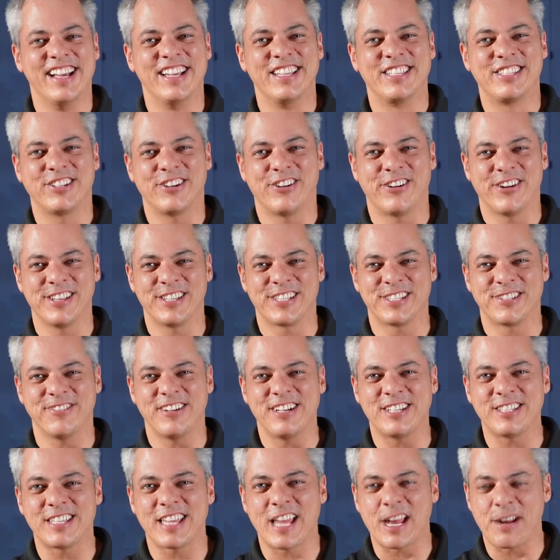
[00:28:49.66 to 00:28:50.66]
Sort of
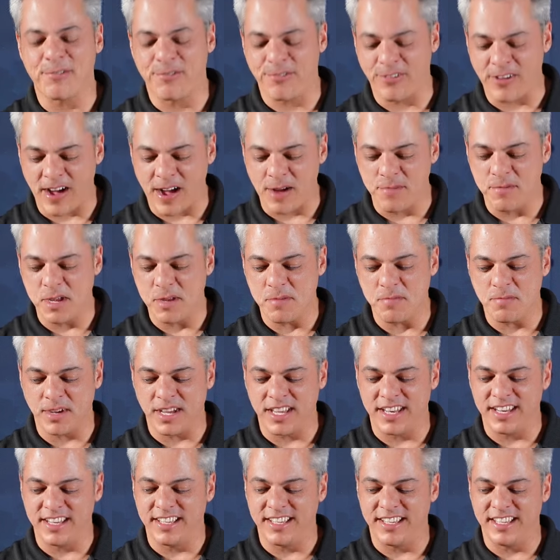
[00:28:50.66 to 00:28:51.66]
smells like vomit,
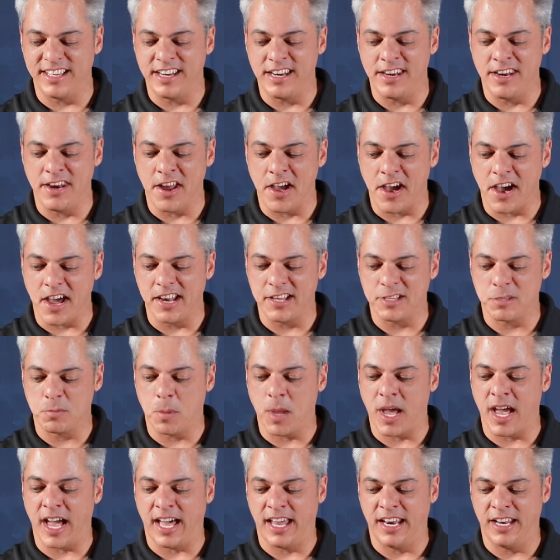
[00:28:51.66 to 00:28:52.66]
but not as
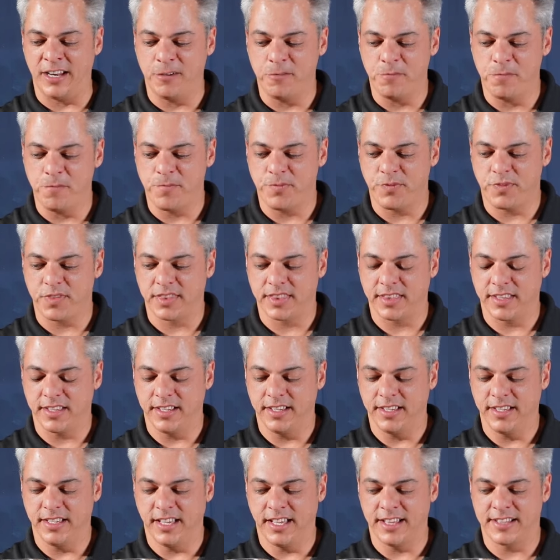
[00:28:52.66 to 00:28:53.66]
bad.
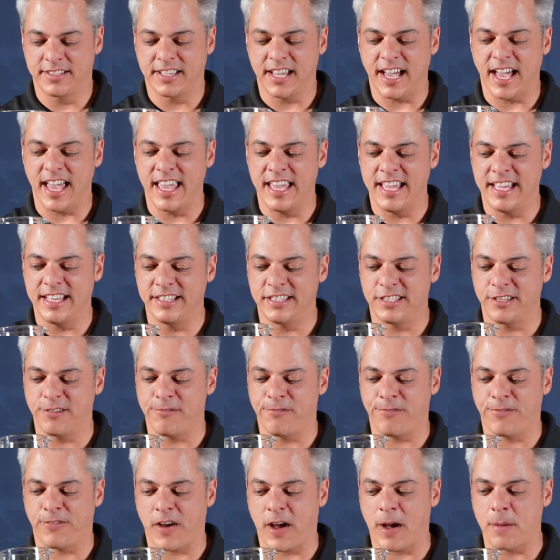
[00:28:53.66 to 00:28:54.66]
It's got hints of
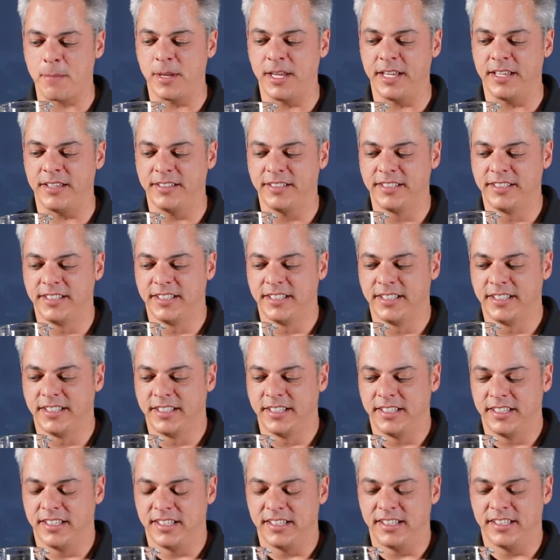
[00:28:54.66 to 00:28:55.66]
vomit
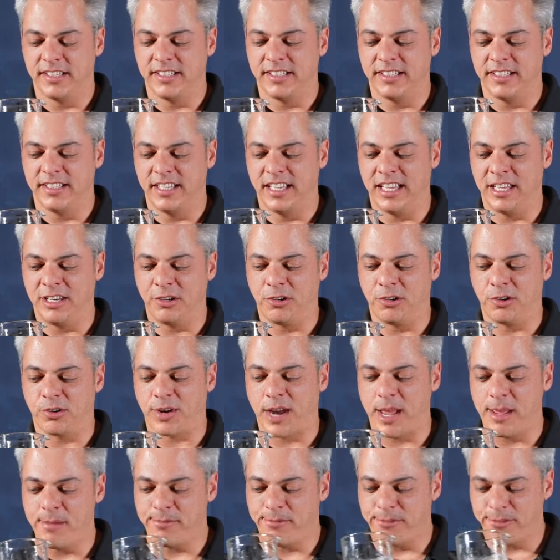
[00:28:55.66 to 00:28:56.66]
and
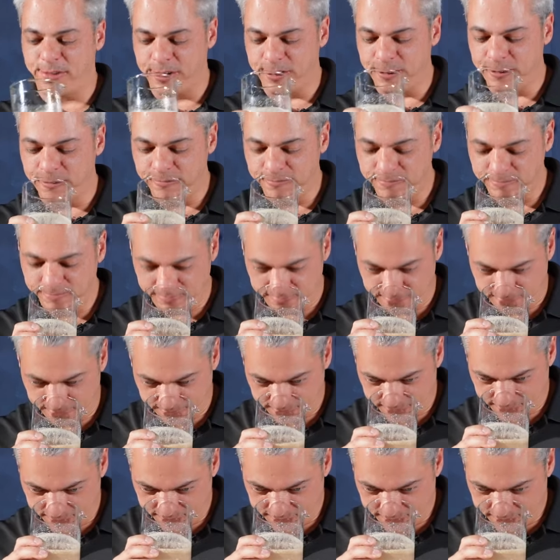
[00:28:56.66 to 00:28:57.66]
grapefruit
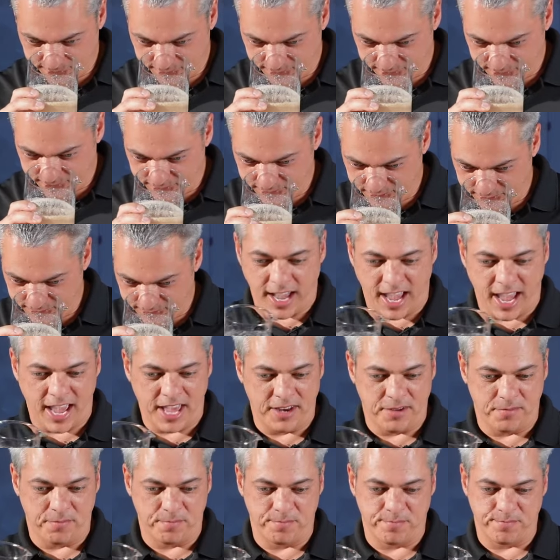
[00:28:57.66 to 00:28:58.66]

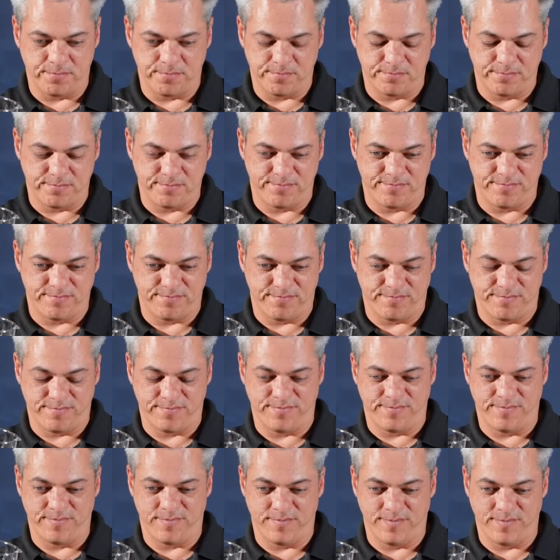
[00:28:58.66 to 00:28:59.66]
and
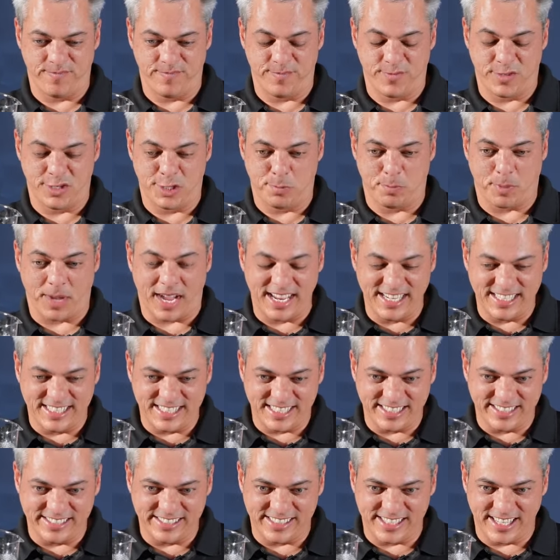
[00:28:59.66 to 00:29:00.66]

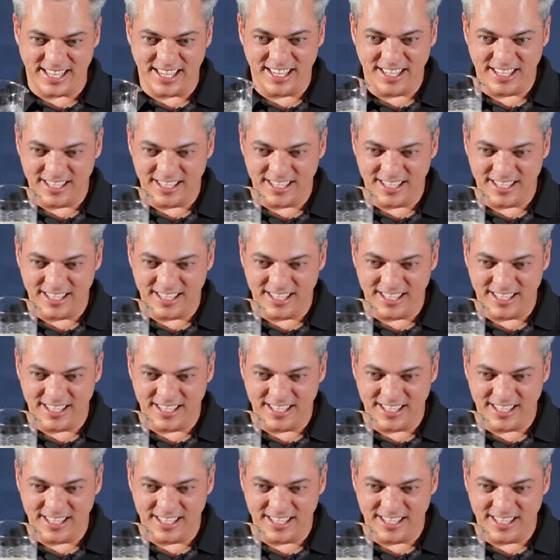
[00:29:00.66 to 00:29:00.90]
spices.